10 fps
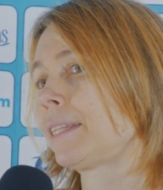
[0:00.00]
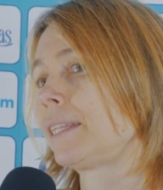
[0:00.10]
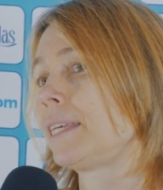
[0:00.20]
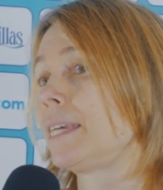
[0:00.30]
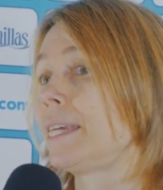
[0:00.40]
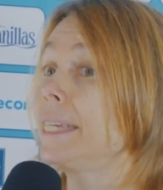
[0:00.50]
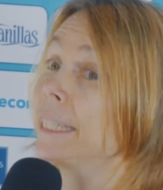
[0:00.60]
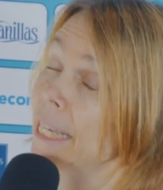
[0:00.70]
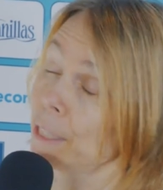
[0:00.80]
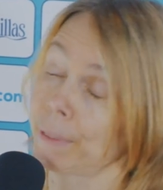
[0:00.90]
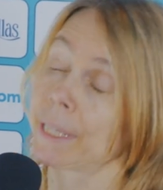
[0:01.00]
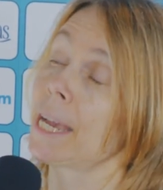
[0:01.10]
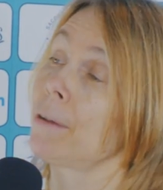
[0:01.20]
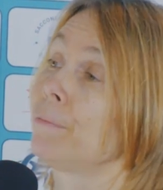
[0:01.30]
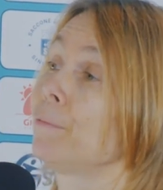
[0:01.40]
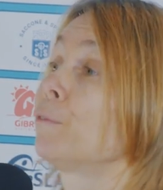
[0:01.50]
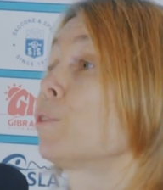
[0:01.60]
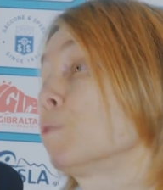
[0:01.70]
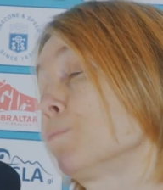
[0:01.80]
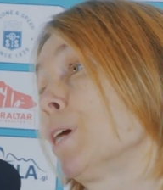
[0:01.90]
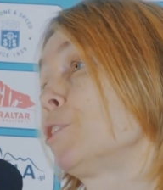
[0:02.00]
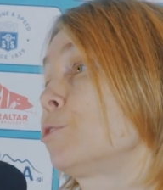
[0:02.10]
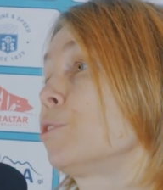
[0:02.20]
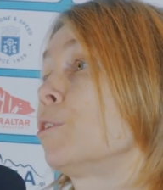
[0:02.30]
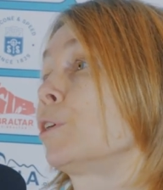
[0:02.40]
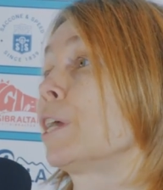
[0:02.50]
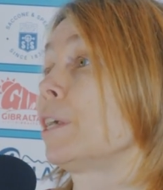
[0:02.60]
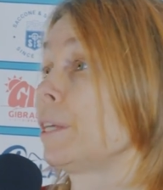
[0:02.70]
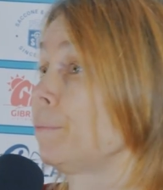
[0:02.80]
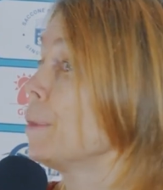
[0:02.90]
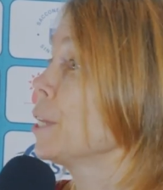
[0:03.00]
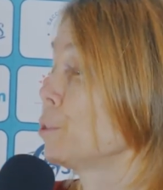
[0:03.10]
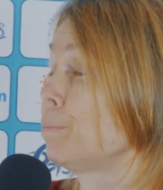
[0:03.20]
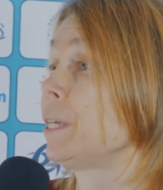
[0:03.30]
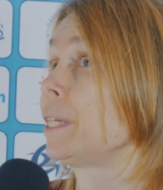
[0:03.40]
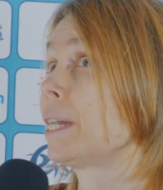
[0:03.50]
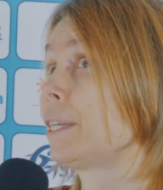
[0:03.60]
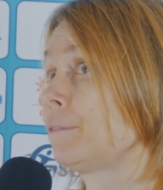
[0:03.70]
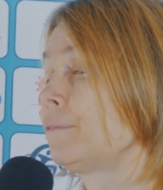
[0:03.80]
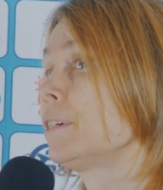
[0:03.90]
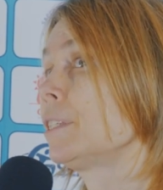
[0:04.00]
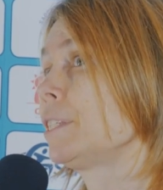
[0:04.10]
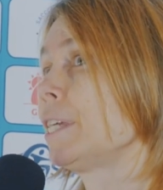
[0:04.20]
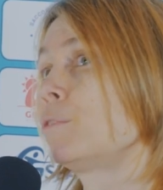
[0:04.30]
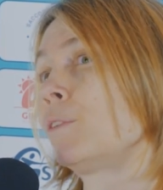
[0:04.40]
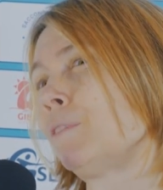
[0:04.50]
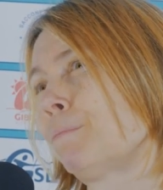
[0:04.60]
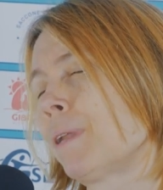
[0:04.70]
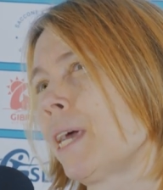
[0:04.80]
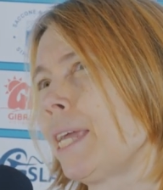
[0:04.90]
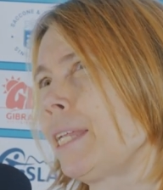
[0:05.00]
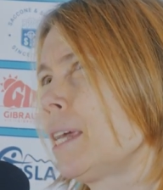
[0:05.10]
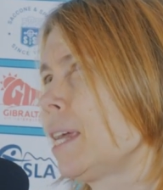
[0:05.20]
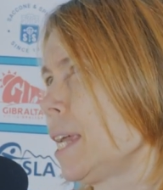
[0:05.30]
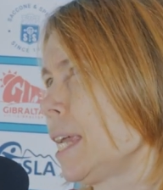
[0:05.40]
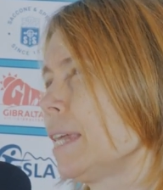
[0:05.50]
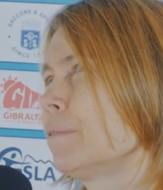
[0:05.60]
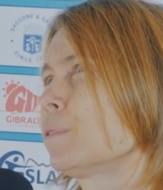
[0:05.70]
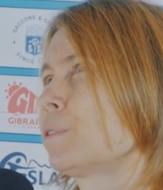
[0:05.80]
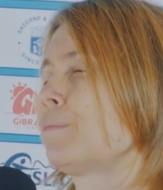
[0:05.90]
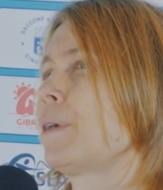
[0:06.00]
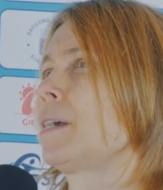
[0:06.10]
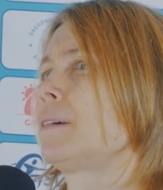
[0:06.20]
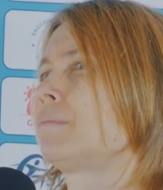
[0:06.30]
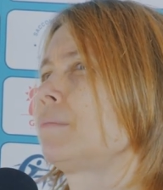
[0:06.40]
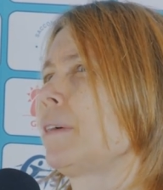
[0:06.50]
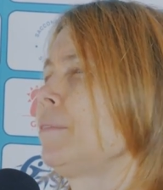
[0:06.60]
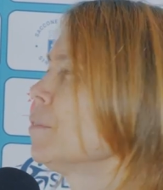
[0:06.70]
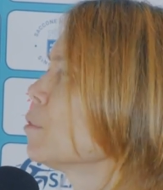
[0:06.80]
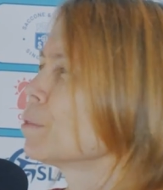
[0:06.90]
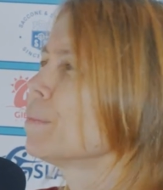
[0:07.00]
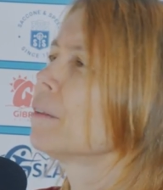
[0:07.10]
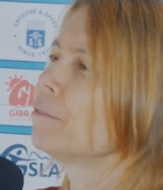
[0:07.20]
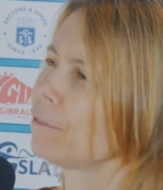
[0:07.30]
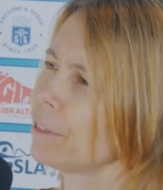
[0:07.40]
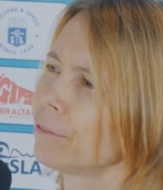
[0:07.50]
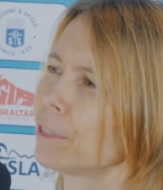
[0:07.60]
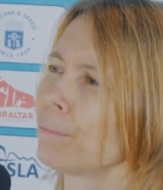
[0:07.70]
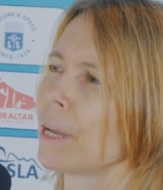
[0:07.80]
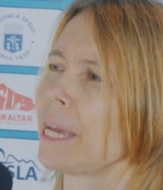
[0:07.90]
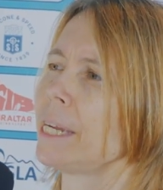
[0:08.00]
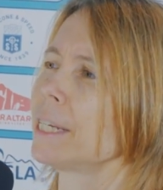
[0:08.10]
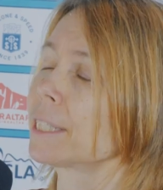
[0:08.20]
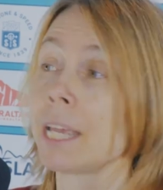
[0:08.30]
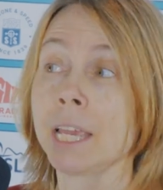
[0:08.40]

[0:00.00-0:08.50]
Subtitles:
It has become, of course, much stronger and much bigger. The first year when we played, it was about, I think it was about 50 players.